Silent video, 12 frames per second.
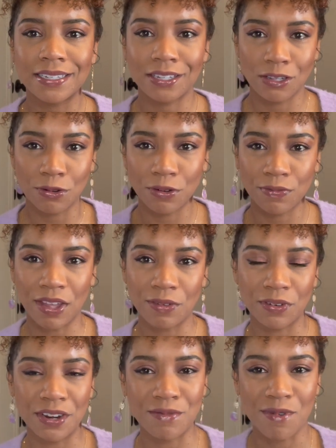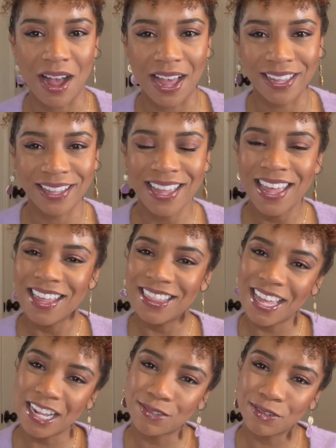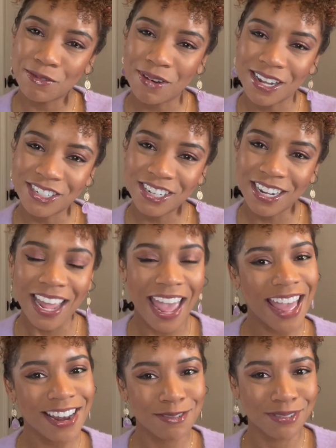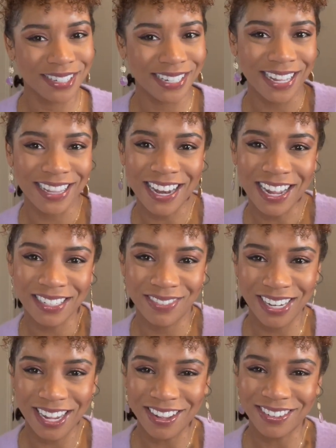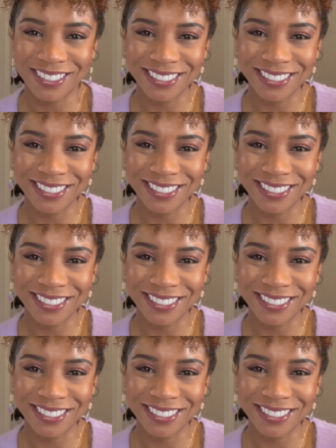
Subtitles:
your favorite and why. Thanks for watching, and we'll see you in the next video.